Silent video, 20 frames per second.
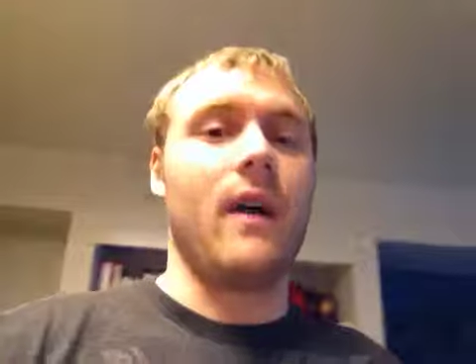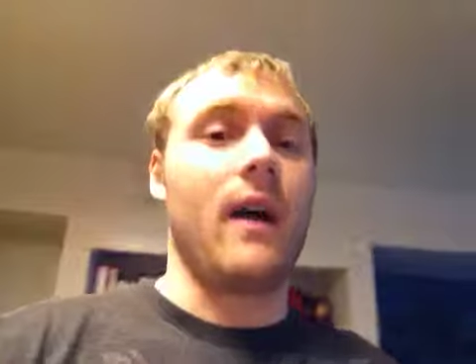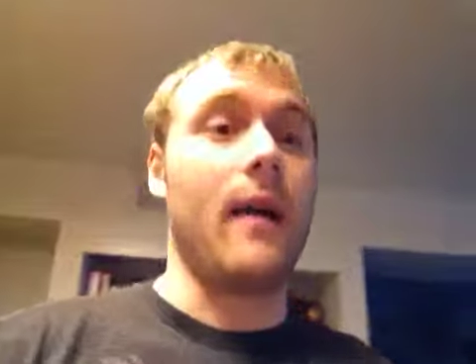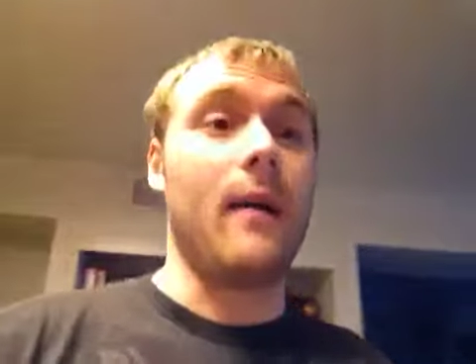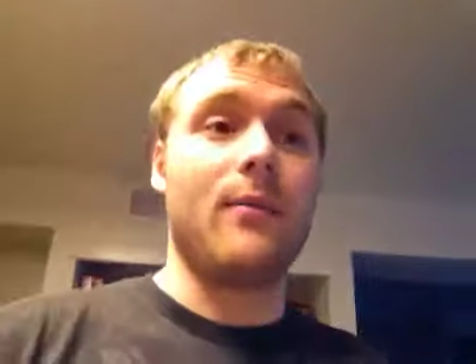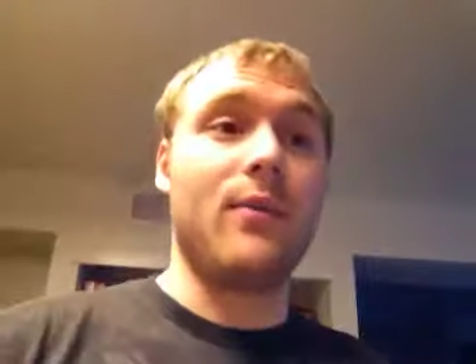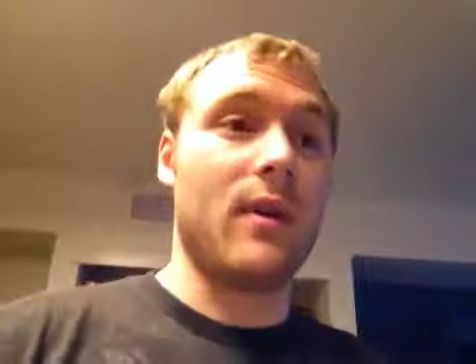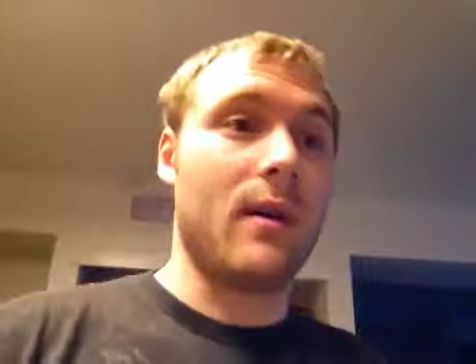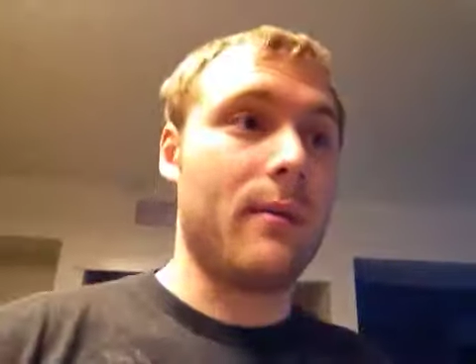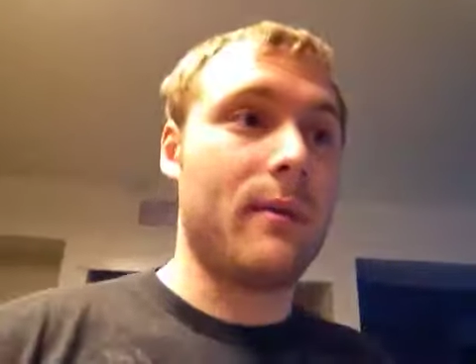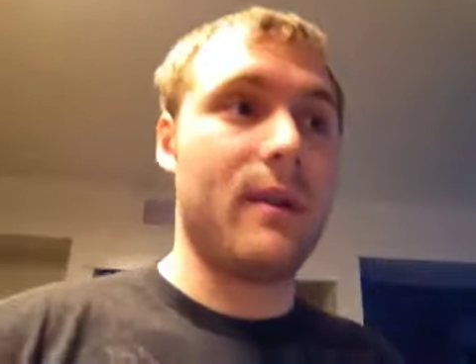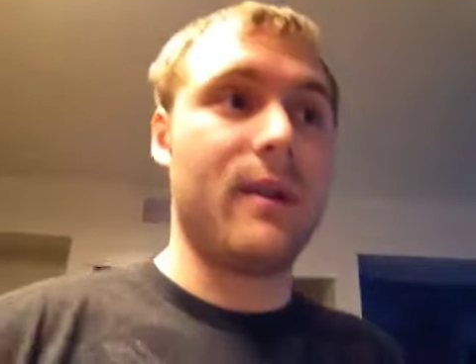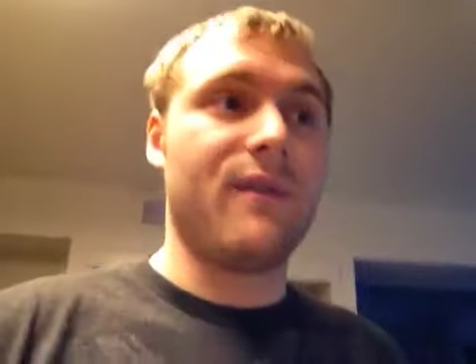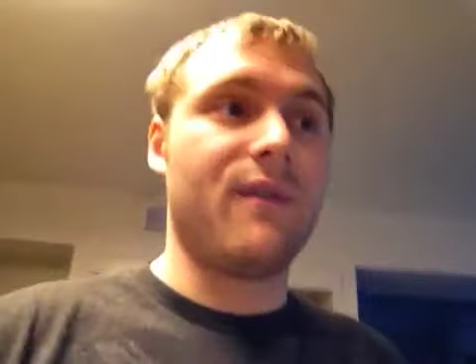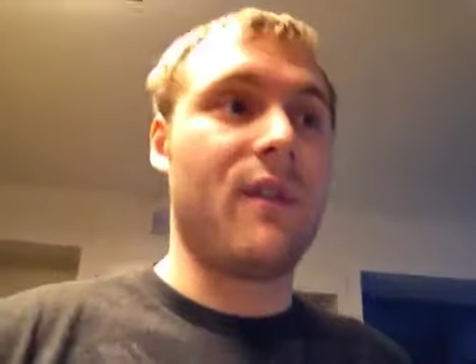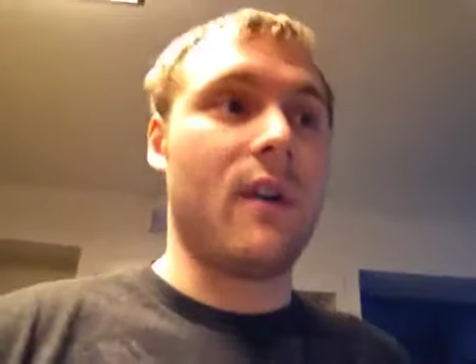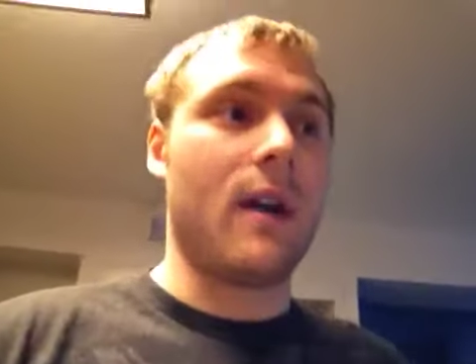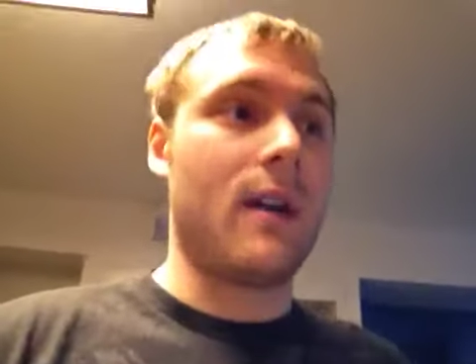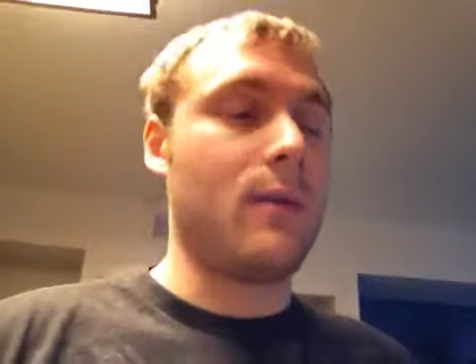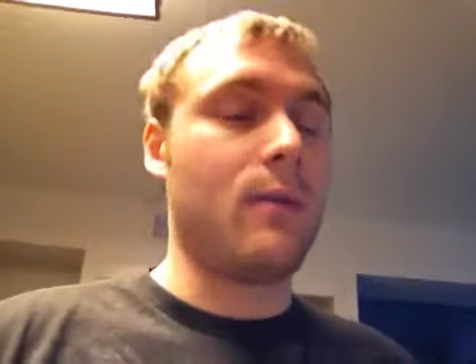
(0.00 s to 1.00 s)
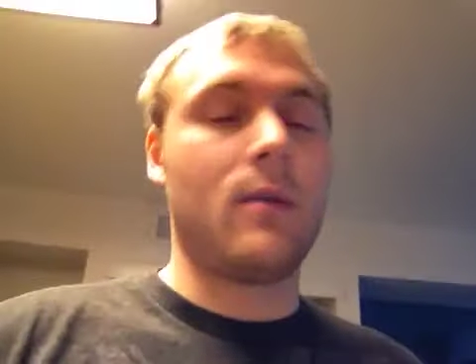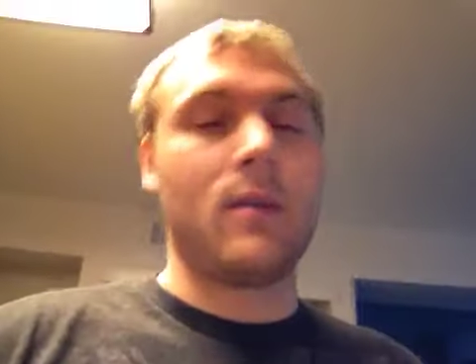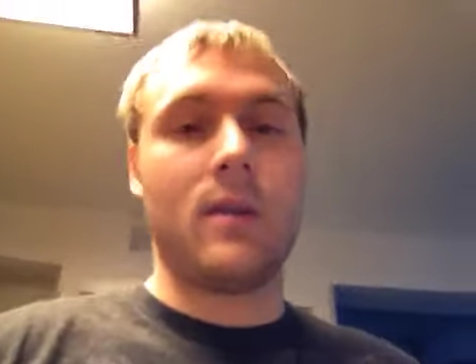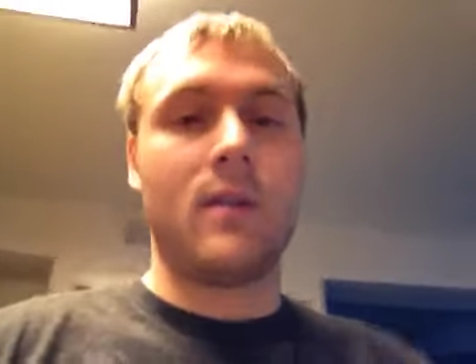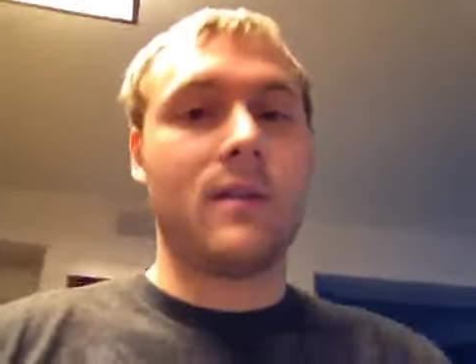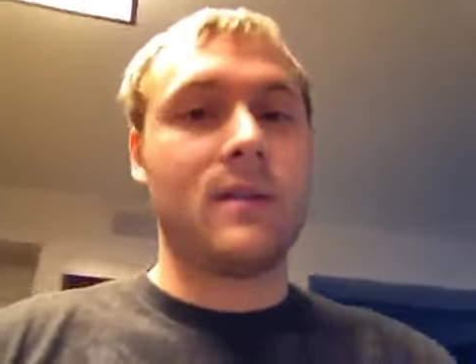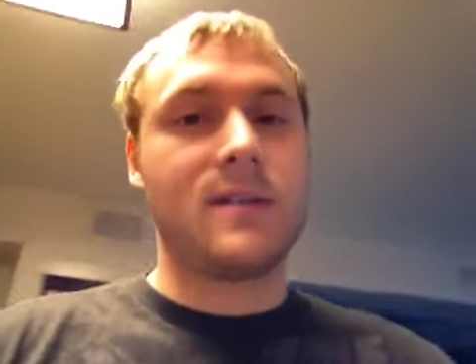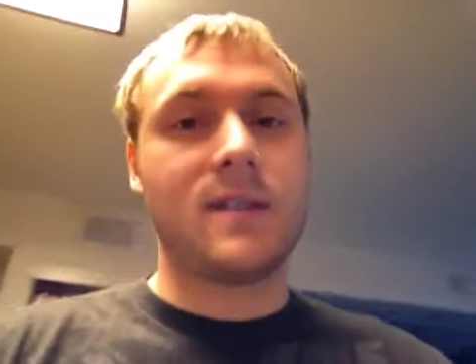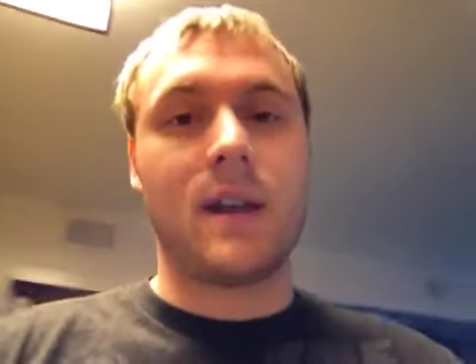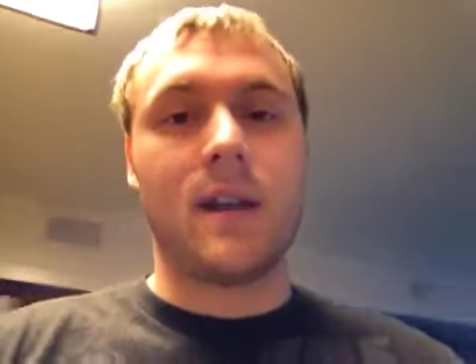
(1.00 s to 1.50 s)
I probably could find one
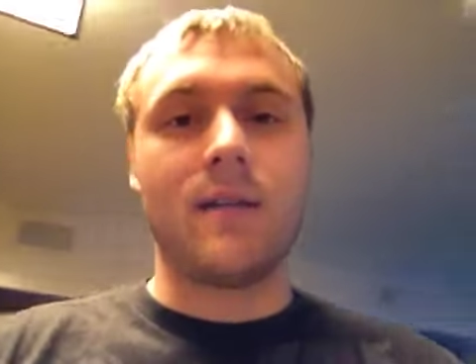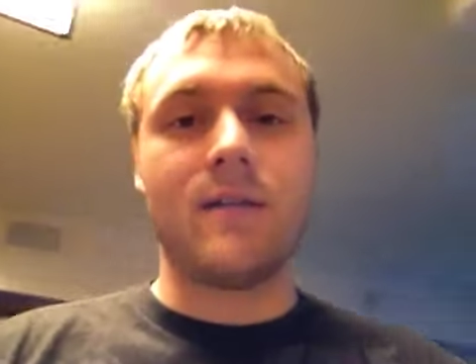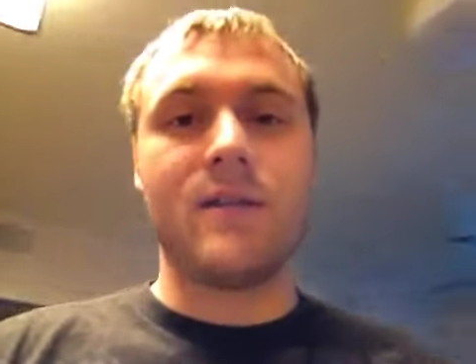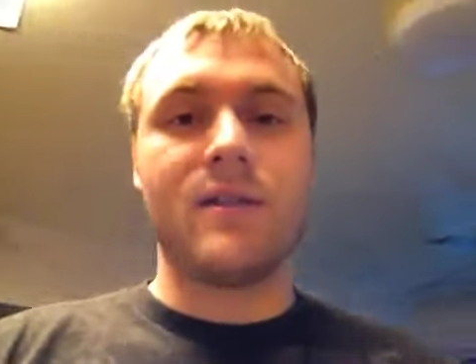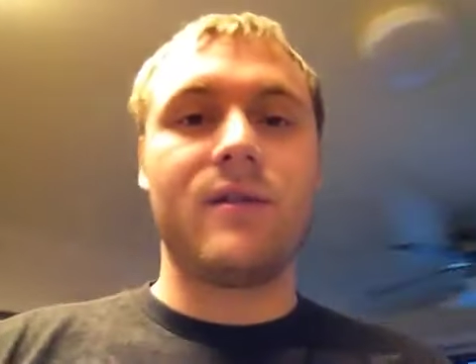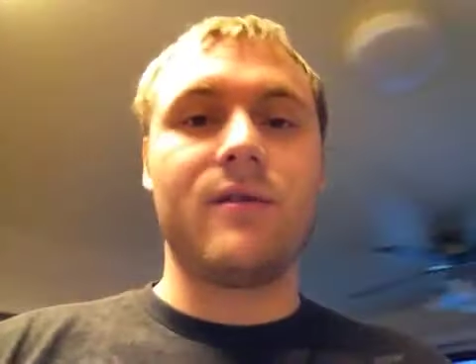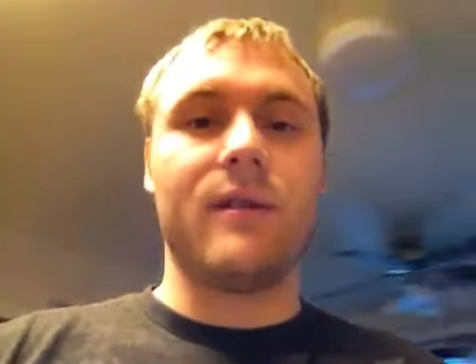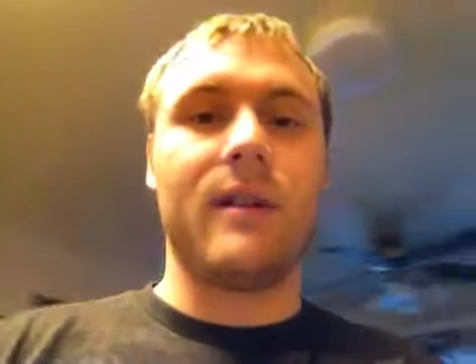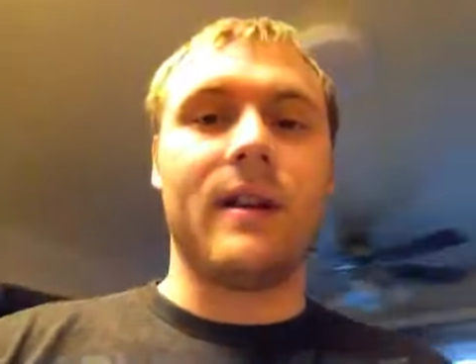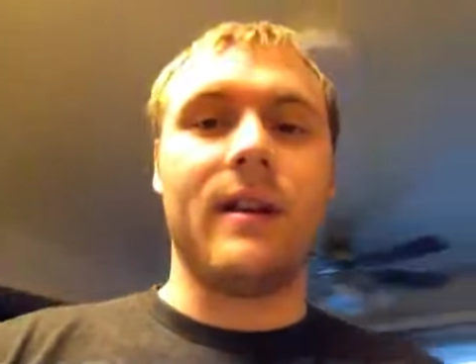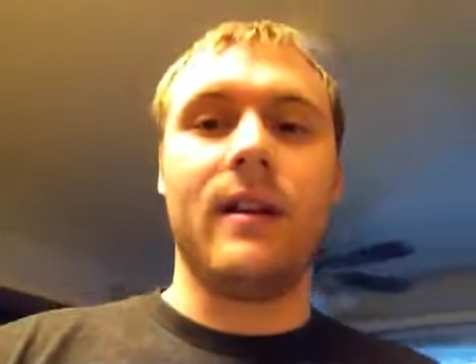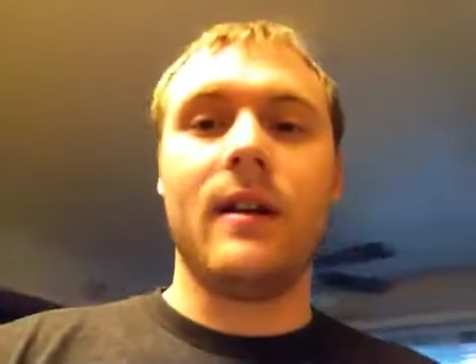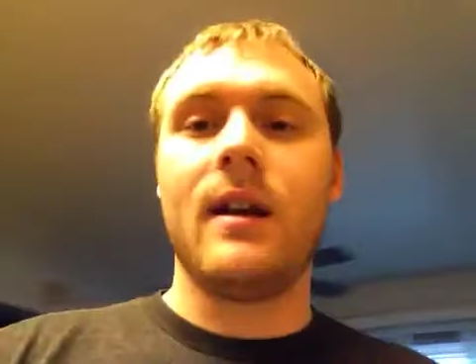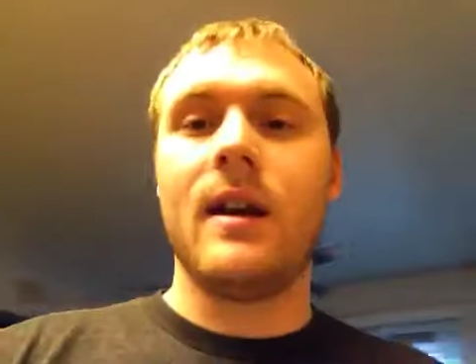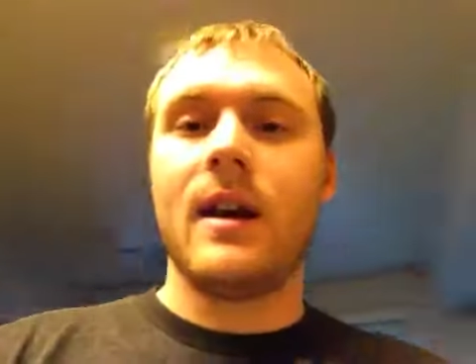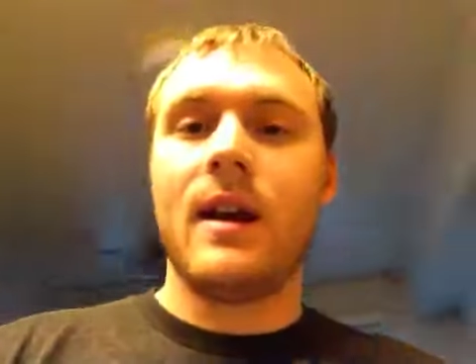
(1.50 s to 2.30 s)
on the side of the street,